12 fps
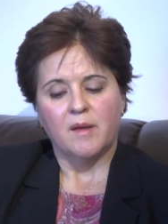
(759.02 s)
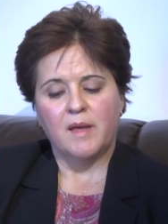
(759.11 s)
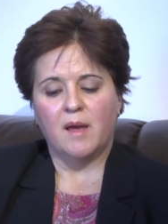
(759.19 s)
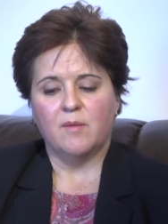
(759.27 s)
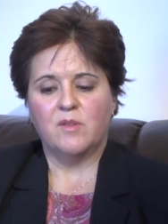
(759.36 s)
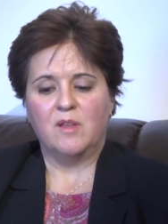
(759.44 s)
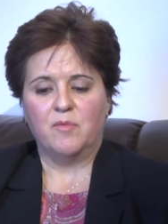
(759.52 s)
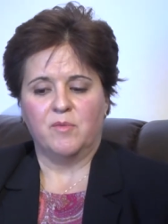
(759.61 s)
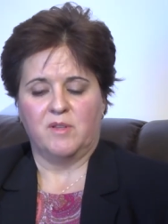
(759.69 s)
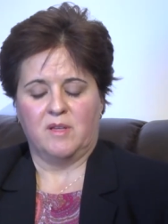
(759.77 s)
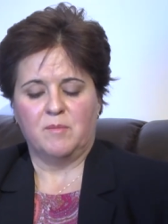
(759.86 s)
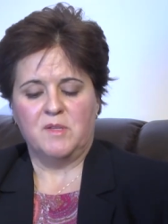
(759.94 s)
Yeah,
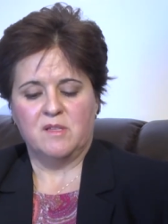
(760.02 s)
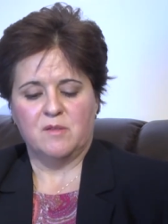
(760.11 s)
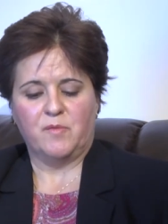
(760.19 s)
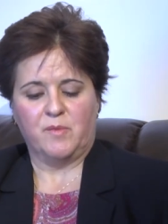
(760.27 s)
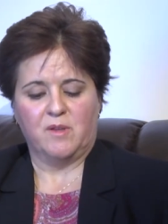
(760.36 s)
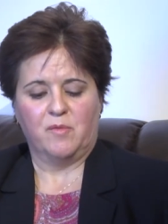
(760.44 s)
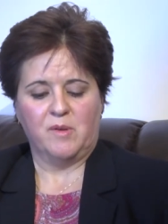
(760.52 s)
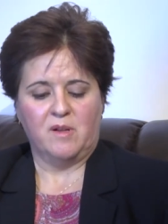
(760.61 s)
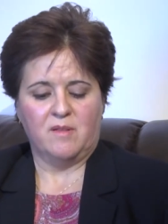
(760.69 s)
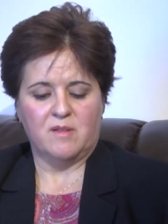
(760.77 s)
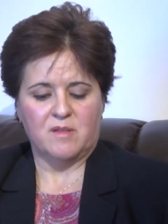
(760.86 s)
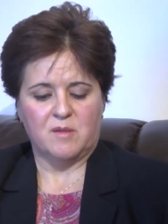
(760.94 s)

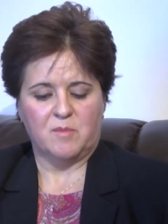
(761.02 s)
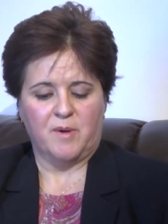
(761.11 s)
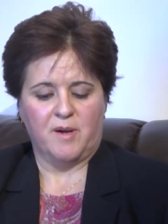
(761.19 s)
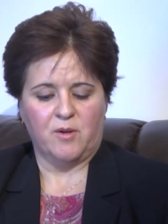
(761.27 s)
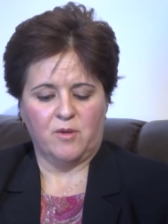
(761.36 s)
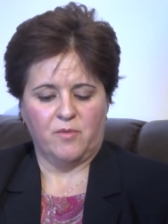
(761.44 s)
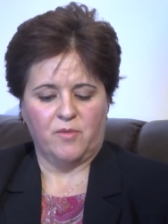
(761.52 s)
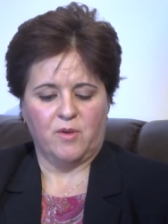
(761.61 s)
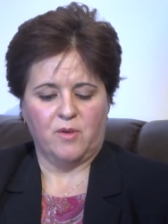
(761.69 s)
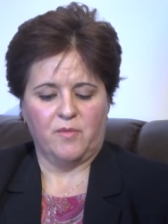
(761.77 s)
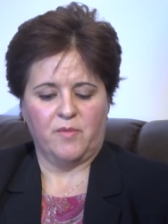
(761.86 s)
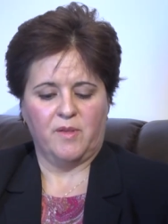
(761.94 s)
definitely this is part
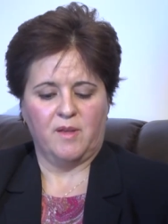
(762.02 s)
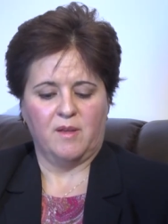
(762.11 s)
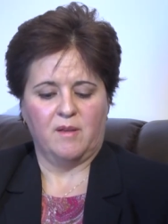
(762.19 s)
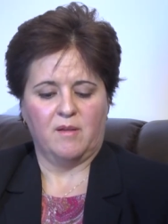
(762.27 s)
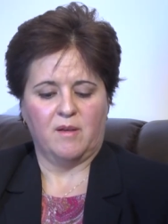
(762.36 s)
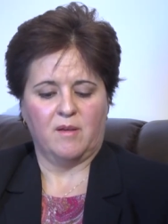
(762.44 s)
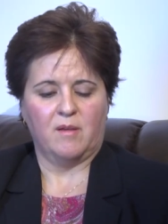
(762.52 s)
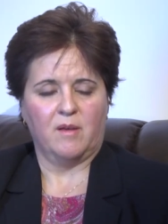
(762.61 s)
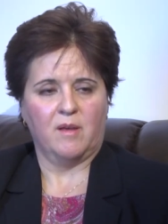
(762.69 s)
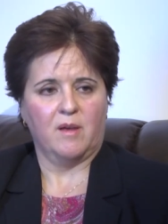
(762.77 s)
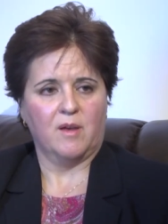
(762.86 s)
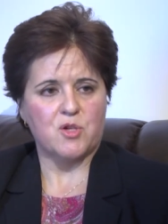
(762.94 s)
of the
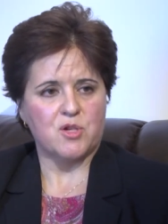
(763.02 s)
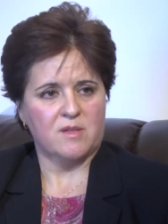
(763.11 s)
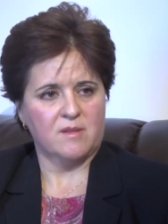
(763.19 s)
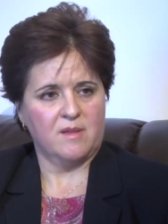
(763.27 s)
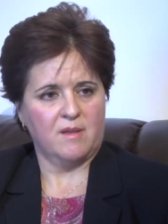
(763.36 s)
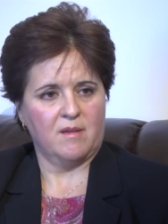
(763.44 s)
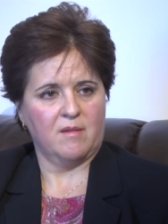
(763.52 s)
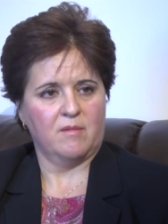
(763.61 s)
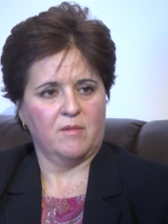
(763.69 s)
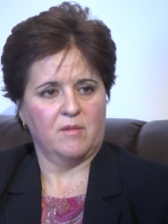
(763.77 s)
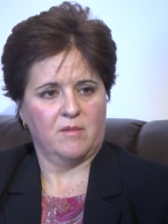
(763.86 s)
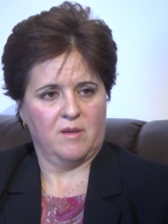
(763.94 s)
agenda
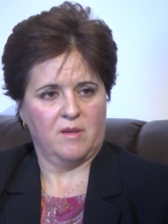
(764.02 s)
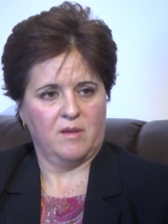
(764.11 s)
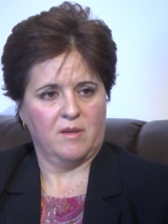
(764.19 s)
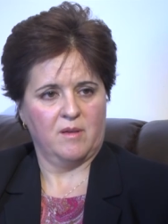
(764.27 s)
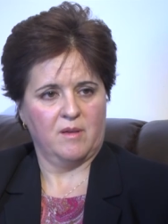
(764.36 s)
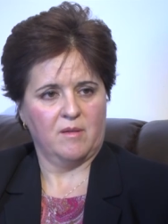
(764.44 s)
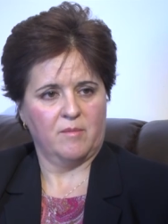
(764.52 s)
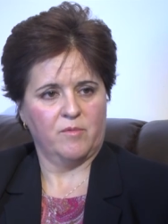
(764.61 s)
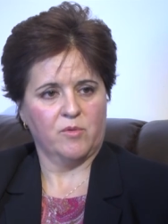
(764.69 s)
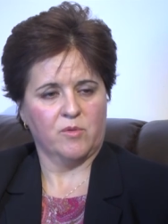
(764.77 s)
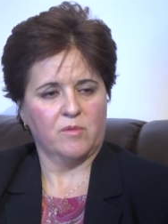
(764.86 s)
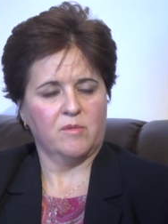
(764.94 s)

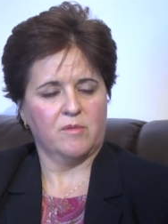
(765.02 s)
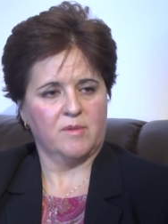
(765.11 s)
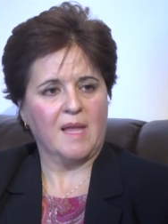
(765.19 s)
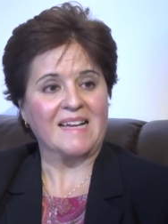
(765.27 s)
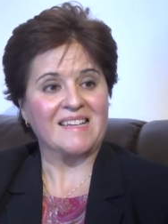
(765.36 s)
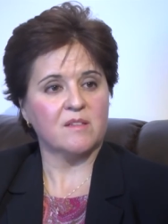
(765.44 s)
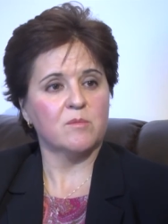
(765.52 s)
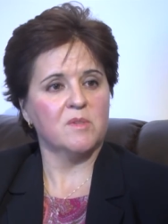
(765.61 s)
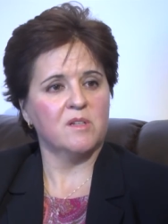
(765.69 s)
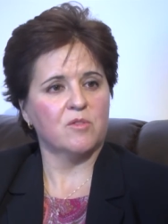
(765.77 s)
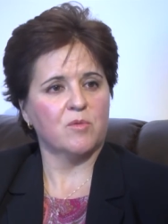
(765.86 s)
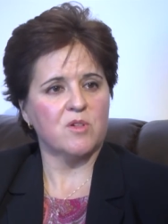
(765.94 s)
for tax
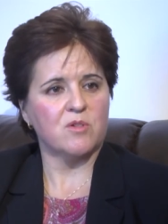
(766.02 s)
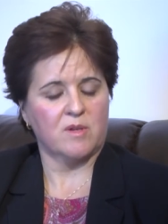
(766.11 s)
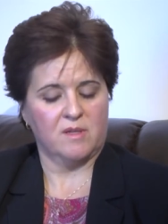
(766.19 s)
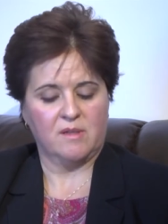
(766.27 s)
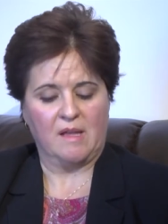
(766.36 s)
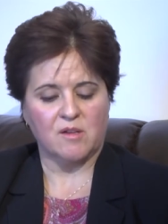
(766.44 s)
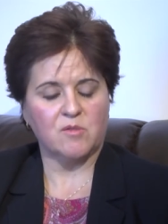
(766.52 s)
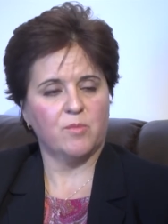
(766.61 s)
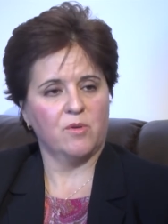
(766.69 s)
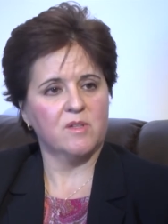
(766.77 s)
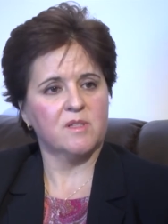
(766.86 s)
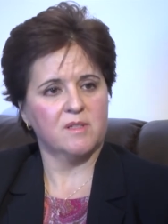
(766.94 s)
administration and tax
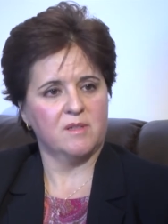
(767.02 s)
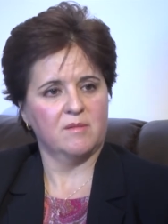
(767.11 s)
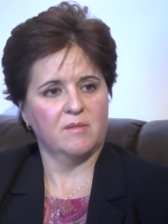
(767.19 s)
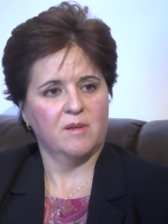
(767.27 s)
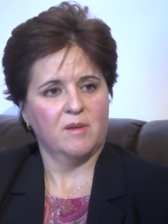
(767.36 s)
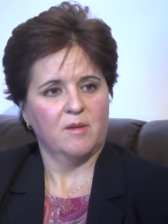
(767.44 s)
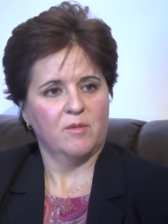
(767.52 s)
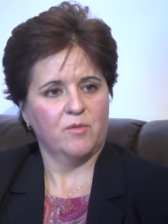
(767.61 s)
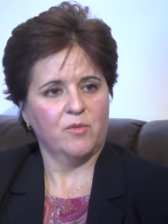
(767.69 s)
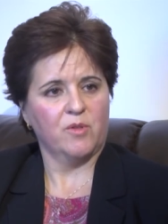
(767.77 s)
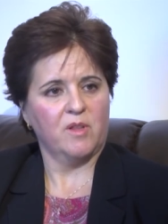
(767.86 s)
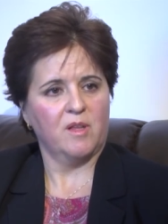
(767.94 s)
policy
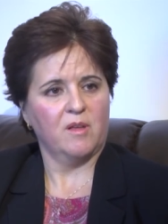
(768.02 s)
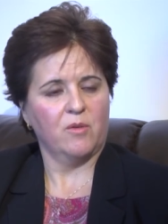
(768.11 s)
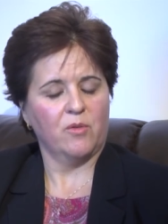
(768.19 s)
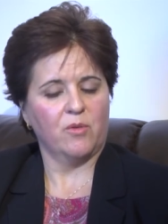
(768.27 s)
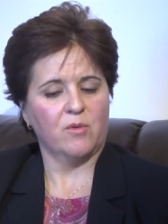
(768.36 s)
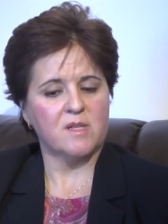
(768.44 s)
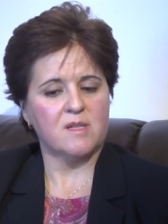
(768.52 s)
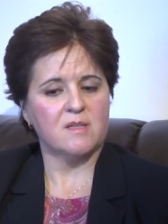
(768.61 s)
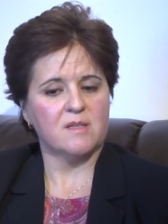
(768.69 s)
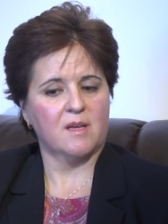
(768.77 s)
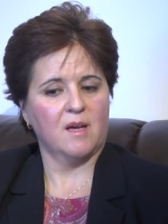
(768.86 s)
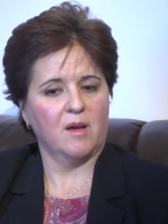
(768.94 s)
for the
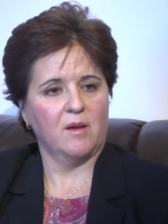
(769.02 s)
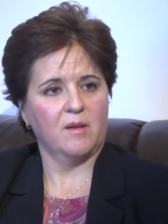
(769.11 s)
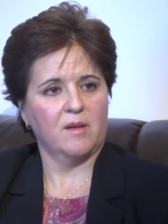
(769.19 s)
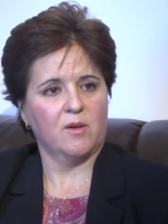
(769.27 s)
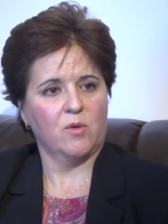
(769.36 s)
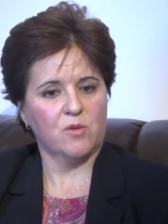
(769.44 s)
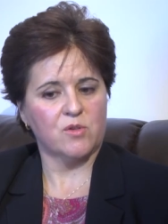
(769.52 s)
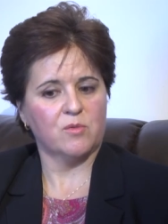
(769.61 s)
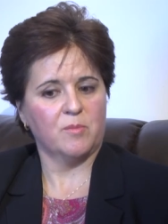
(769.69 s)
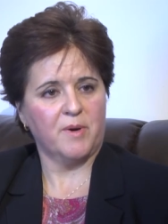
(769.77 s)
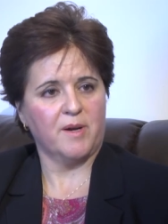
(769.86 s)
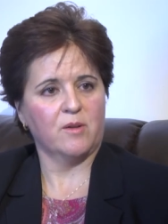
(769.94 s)
authorities, and
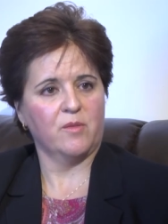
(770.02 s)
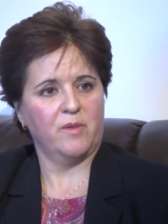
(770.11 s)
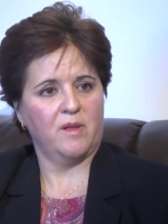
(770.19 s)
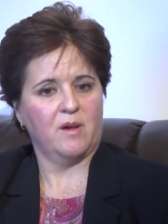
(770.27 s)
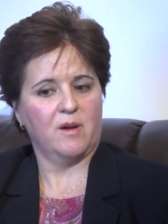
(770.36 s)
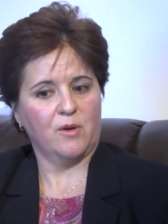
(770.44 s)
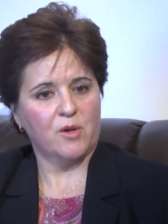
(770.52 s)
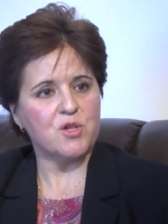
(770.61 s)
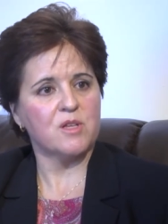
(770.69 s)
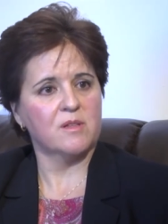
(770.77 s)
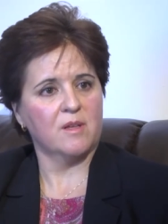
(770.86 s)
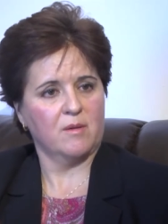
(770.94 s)
also part of our
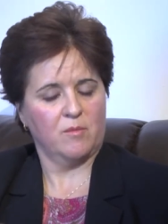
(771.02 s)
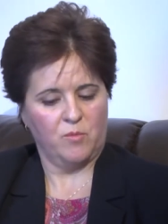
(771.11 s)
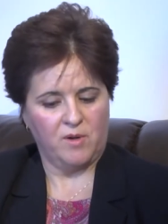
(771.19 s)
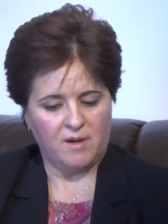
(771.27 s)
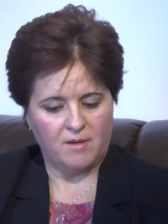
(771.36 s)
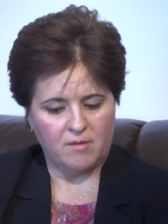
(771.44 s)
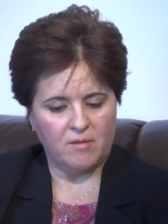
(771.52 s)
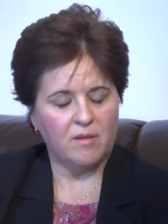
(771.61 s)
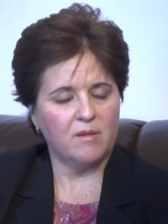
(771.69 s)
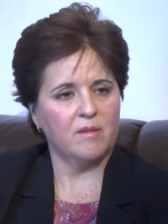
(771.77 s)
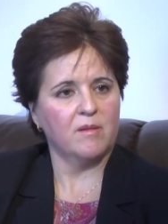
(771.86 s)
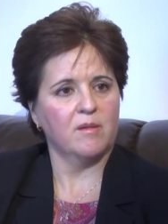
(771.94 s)
agenda. We are
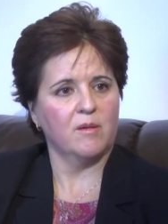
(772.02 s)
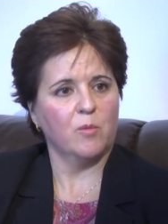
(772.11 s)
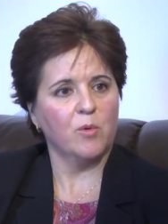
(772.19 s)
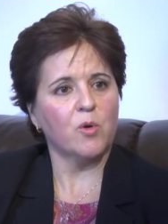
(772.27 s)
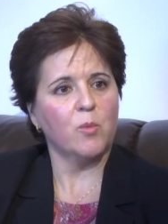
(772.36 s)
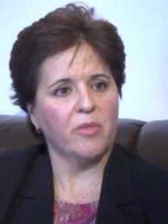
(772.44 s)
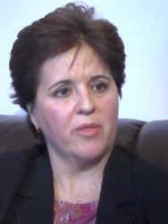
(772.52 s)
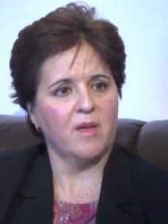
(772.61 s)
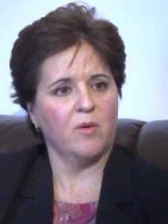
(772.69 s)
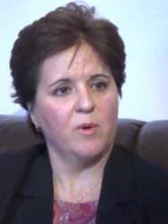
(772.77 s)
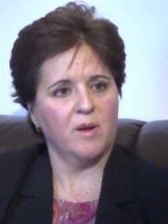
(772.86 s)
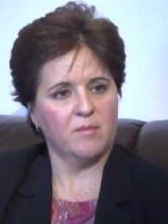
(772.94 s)
in our work with
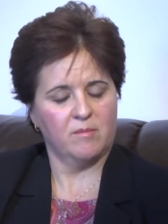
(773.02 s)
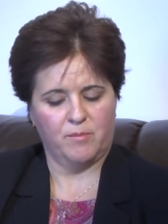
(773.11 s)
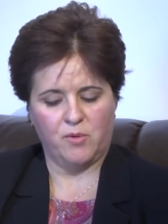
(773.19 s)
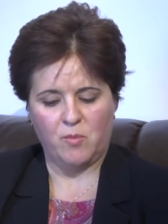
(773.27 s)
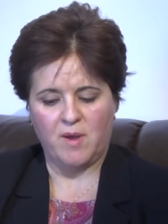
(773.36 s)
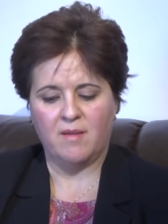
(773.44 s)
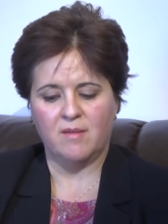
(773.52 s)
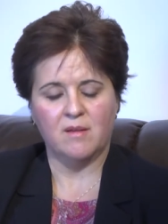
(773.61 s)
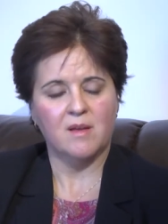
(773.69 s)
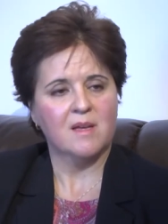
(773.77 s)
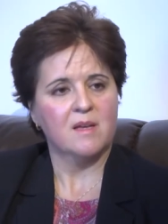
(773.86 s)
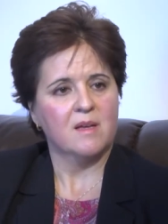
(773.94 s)
them. We are providing